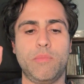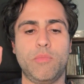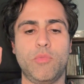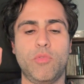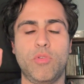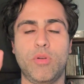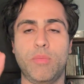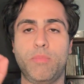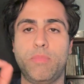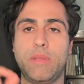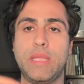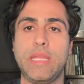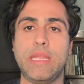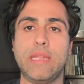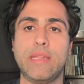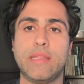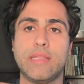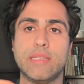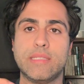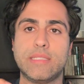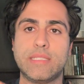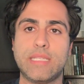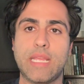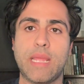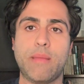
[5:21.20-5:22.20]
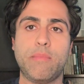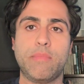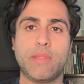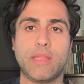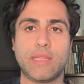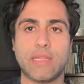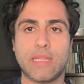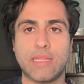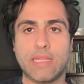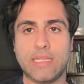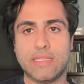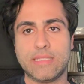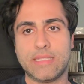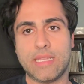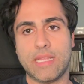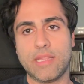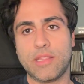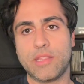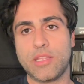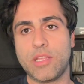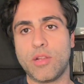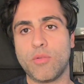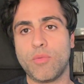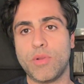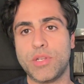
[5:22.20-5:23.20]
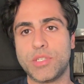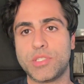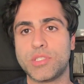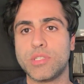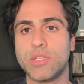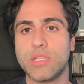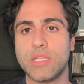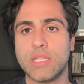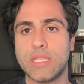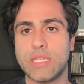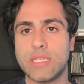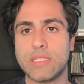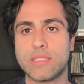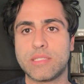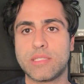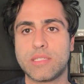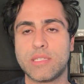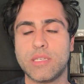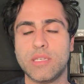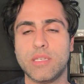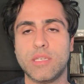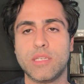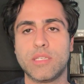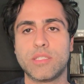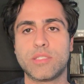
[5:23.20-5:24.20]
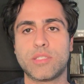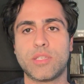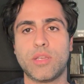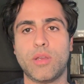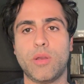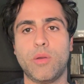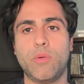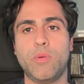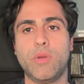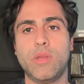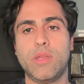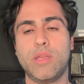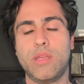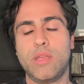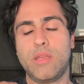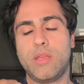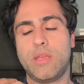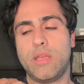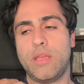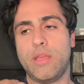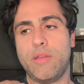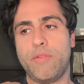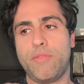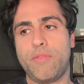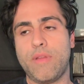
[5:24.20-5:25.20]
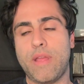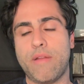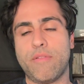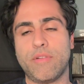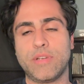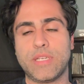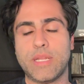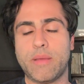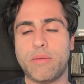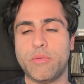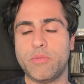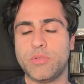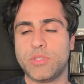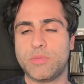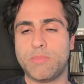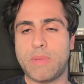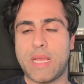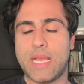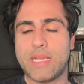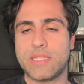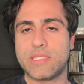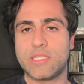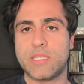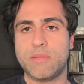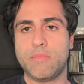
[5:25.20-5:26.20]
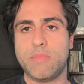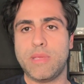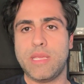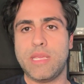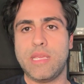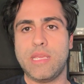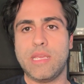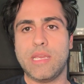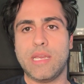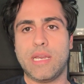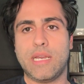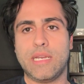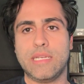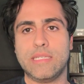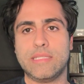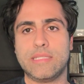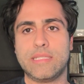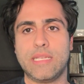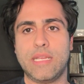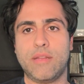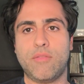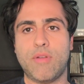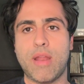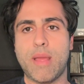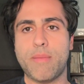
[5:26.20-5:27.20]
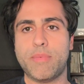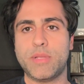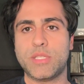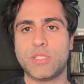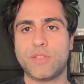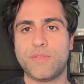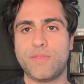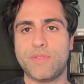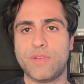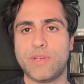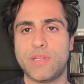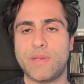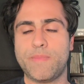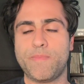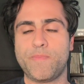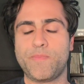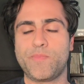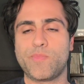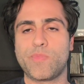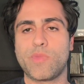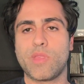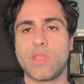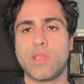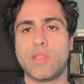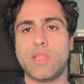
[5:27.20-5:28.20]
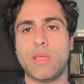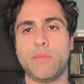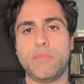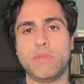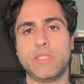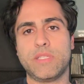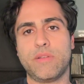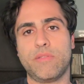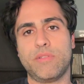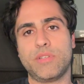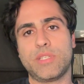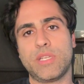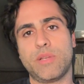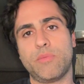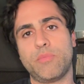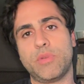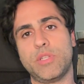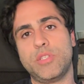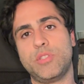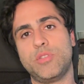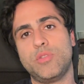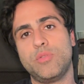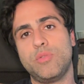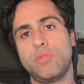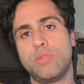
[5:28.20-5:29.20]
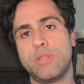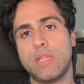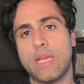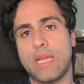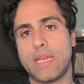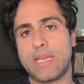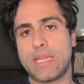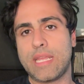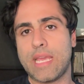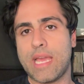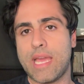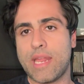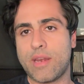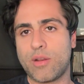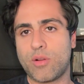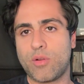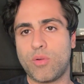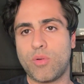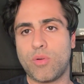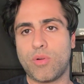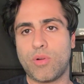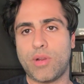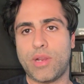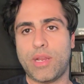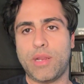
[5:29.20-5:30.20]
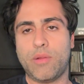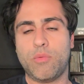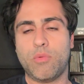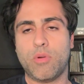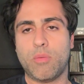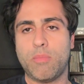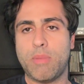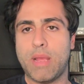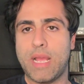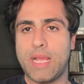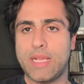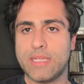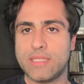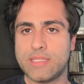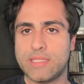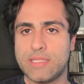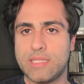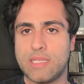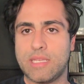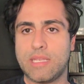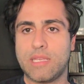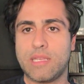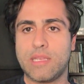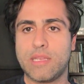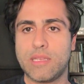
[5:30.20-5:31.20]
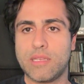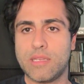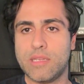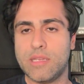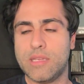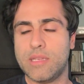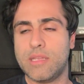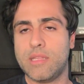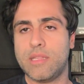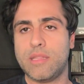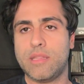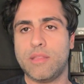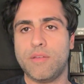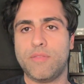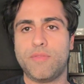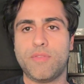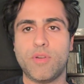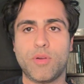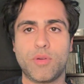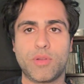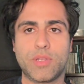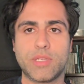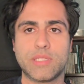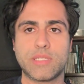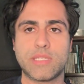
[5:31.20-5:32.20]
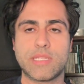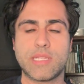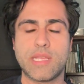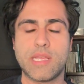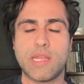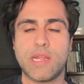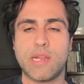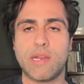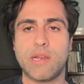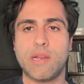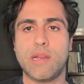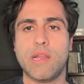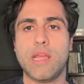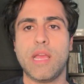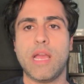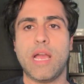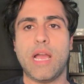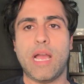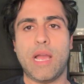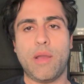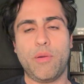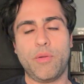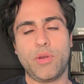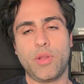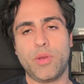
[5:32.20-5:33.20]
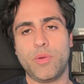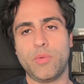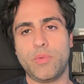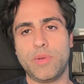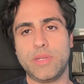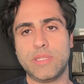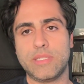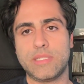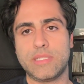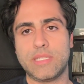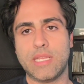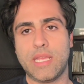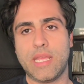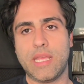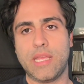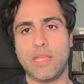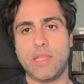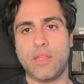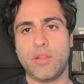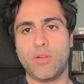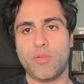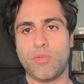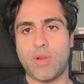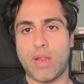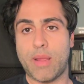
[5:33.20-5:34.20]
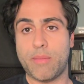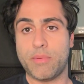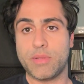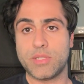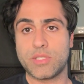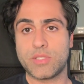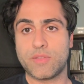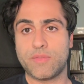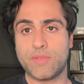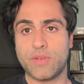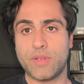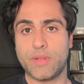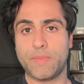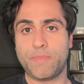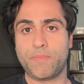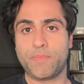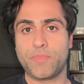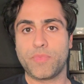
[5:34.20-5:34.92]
repeat the same thing that they said in the original list. So if every time it was passed to me, I said rabbit's foot, that means every time we do that category, we're passing the focus there. I would always say rabbit's foot.